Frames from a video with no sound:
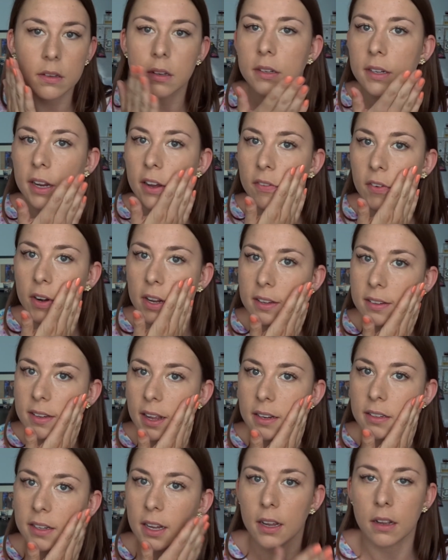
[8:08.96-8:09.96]
Definitely
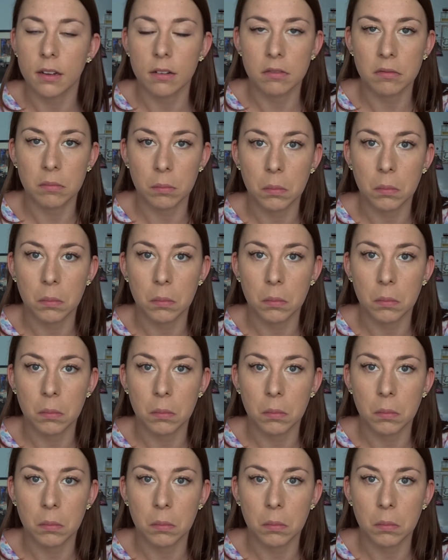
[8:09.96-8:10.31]
set it.